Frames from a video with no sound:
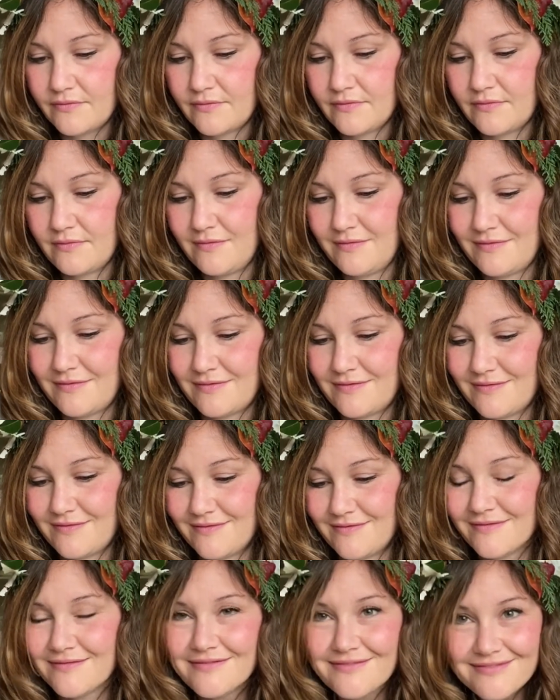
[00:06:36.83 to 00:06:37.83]

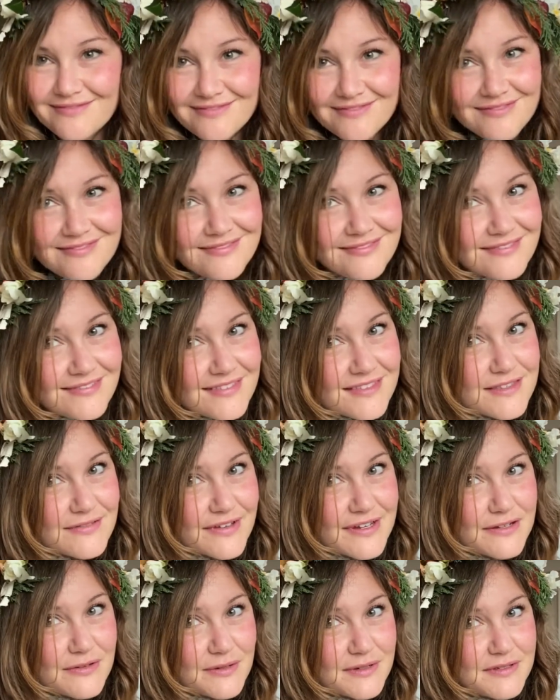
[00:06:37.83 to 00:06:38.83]
It's fun
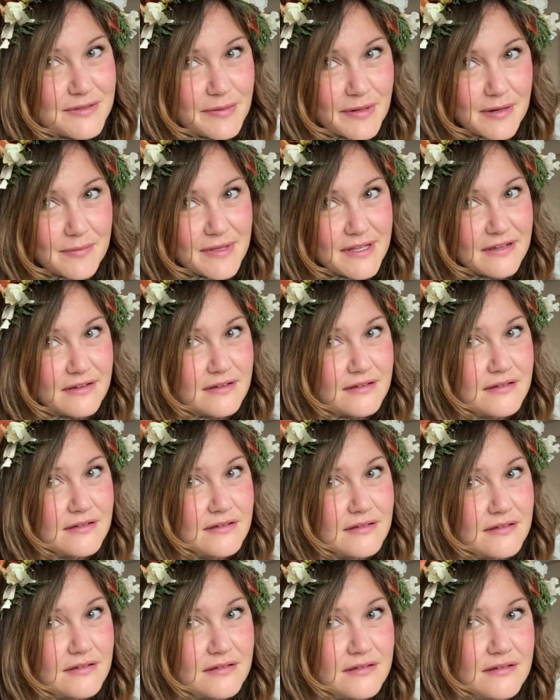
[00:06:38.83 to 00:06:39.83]
to experiment,
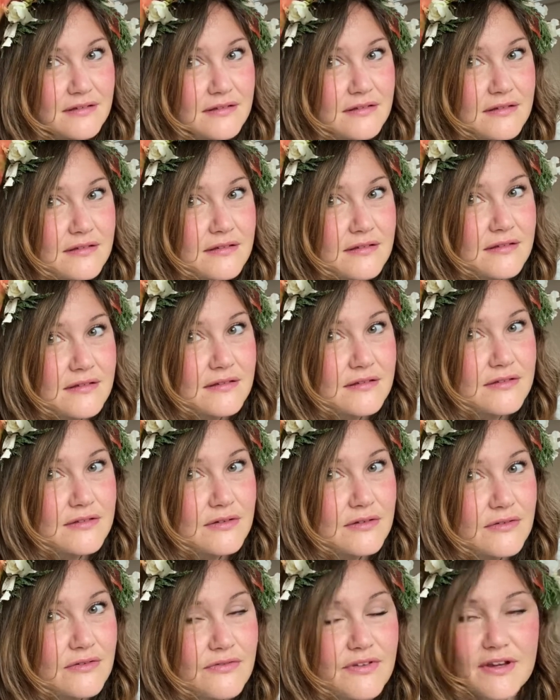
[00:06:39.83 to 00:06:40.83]
to
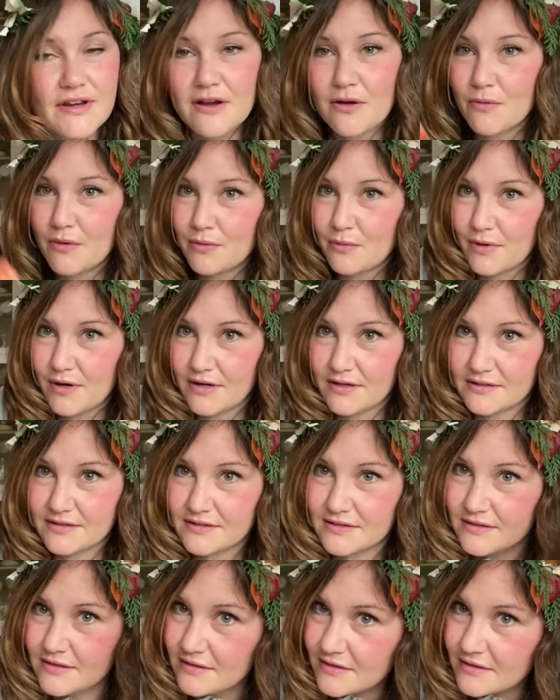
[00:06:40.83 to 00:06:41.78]
figure out what works.